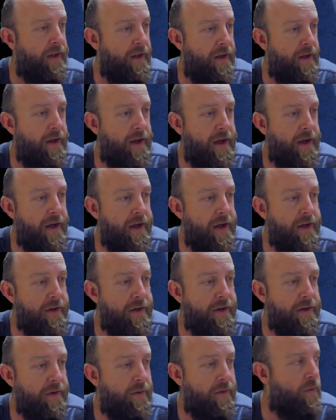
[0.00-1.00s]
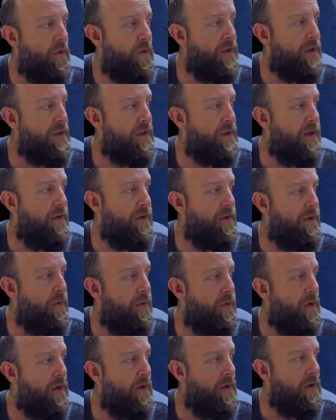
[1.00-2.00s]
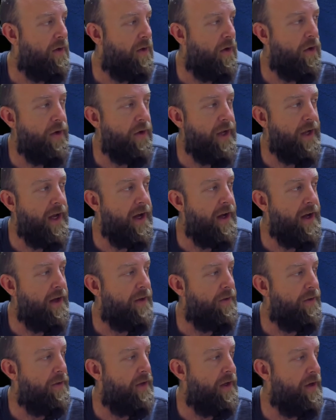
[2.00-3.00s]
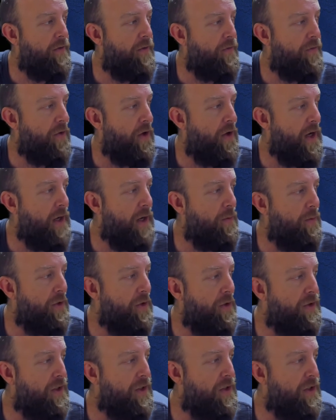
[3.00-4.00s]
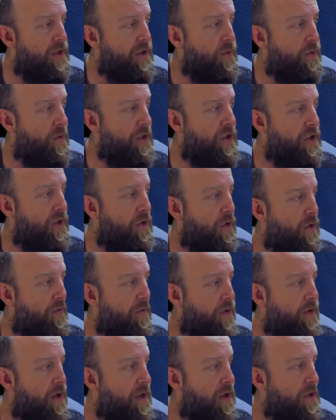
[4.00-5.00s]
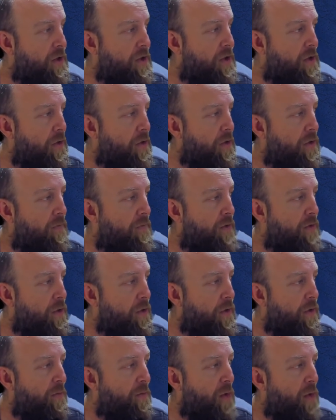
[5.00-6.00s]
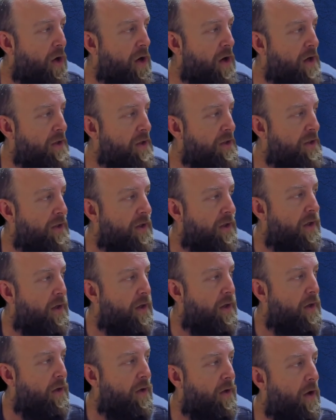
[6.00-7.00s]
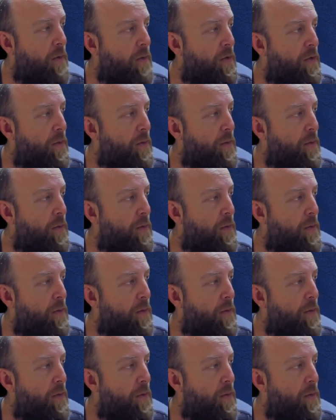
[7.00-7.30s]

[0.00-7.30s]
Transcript: And what's another one? Oh yeah, then if we're able to switch it over to the view of Mars, but